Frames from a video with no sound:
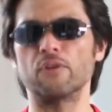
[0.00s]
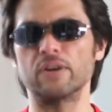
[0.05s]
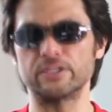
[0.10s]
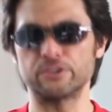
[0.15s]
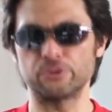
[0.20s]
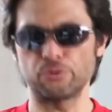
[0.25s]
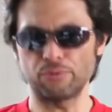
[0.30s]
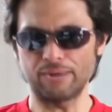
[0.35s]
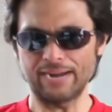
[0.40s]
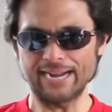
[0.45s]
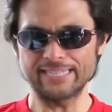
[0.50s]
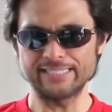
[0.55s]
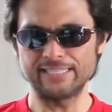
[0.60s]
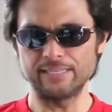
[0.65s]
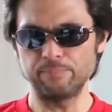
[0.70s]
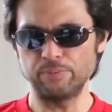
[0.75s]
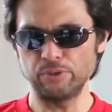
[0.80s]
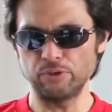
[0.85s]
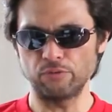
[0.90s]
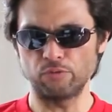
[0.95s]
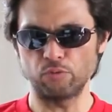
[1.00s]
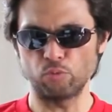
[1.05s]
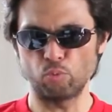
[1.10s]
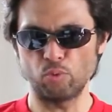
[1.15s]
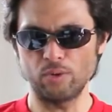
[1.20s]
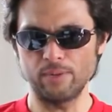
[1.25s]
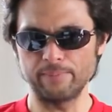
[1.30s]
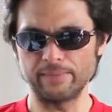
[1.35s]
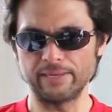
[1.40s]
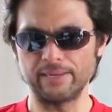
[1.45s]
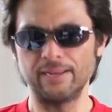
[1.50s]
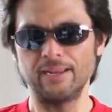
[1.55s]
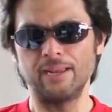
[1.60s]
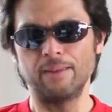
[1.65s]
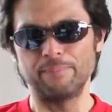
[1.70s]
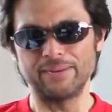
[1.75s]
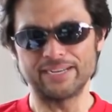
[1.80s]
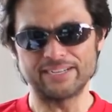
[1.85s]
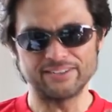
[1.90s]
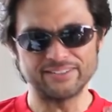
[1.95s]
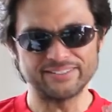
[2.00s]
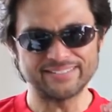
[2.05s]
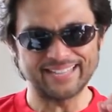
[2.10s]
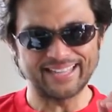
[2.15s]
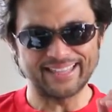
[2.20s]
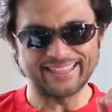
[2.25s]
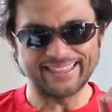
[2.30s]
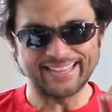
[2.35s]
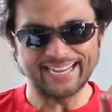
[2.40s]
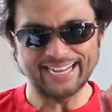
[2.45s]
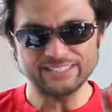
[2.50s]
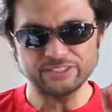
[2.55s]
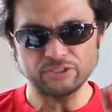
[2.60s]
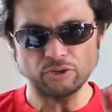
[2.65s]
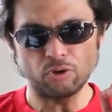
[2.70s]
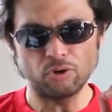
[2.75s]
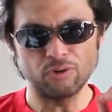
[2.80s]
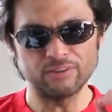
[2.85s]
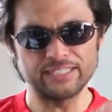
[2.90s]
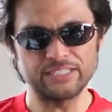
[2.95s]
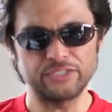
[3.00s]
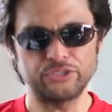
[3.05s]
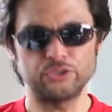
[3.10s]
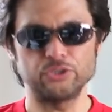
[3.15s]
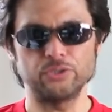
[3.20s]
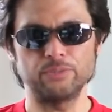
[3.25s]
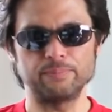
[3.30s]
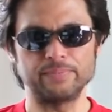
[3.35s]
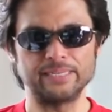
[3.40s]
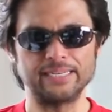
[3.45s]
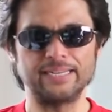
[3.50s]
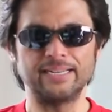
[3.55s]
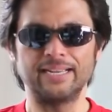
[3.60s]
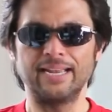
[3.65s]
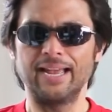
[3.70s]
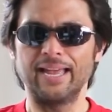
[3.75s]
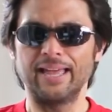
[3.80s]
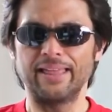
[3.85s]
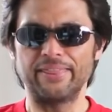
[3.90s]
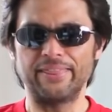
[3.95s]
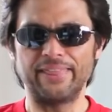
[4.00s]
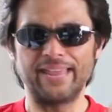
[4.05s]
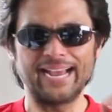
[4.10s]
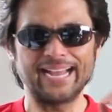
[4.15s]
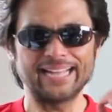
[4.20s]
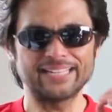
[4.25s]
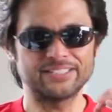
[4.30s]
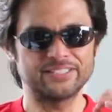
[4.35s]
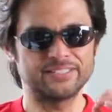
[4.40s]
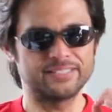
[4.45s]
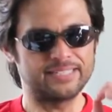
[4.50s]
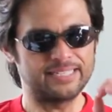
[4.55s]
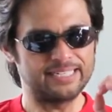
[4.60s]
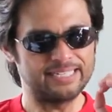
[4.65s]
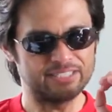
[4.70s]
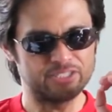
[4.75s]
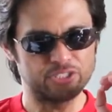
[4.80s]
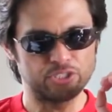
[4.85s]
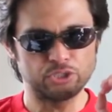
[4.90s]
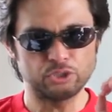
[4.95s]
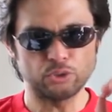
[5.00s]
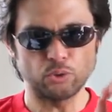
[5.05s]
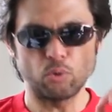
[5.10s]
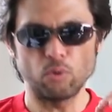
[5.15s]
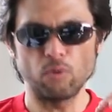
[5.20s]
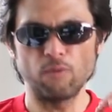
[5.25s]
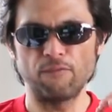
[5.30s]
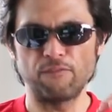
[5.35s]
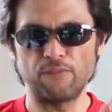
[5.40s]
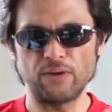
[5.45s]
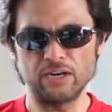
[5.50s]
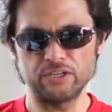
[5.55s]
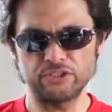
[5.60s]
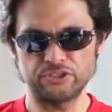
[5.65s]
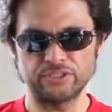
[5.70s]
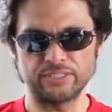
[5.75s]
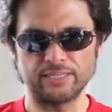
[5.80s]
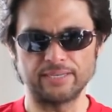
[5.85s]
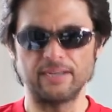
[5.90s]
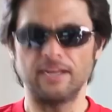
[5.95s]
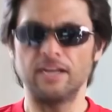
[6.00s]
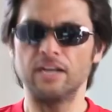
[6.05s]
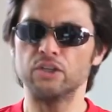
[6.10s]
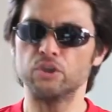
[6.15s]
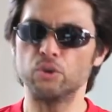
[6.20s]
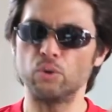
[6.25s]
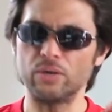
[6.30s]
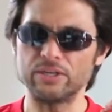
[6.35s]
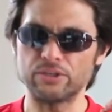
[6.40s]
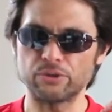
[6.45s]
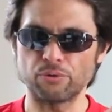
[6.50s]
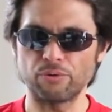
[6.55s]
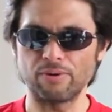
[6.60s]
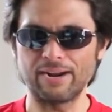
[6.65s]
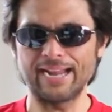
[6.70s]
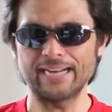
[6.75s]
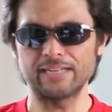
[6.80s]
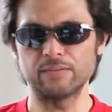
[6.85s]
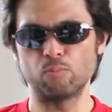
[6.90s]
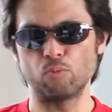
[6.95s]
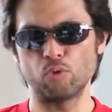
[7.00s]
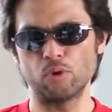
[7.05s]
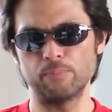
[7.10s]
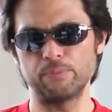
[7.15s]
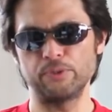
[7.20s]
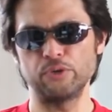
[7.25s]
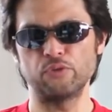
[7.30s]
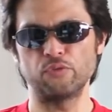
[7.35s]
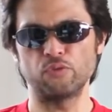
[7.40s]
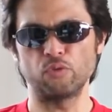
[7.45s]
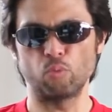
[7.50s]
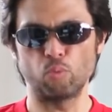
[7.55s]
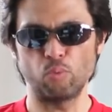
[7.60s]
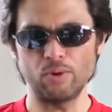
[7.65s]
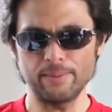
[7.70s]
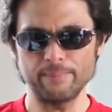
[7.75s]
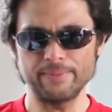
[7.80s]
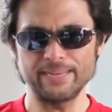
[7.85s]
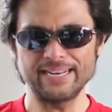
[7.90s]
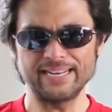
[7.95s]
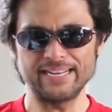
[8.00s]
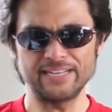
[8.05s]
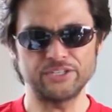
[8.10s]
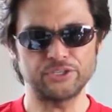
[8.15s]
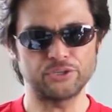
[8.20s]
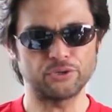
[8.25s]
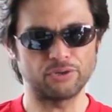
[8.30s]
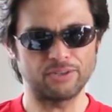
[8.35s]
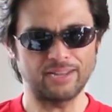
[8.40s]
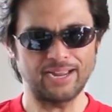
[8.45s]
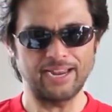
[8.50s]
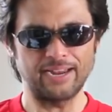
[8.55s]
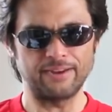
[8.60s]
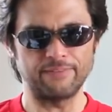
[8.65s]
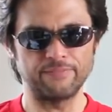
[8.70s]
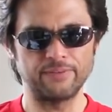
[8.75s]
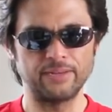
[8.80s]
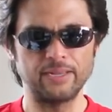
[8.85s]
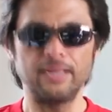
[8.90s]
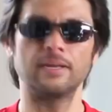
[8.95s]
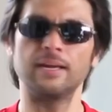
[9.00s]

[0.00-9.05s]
for attracting beautiful women because that's all they should be. That's its sole function to attract more beautiful women into your life.